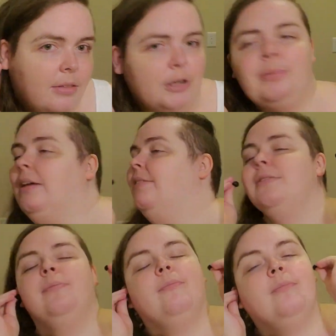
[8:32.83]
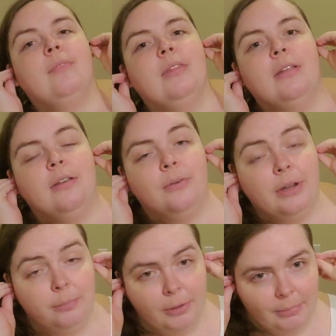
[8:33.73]
earplugs. And go
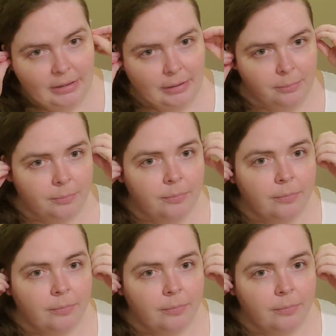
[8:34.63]
ahead and put mine in.